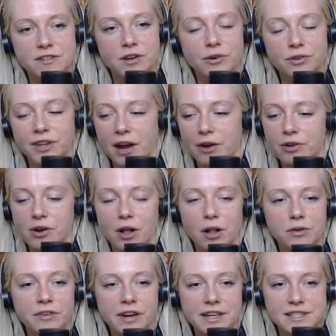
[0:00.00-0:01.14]
So now you
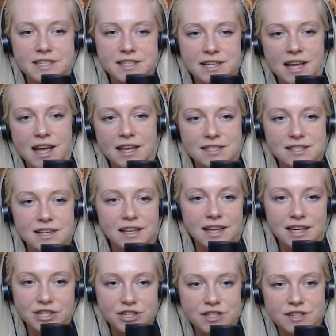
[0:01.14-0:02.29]
already see, as the
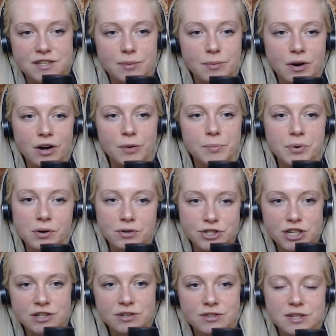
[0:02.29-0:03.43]
elections are
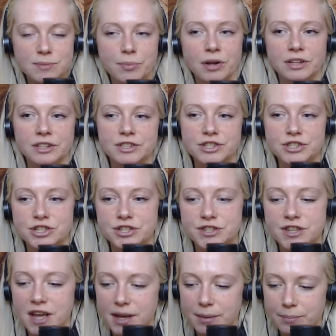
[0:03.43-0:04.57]
approaching, you see politicians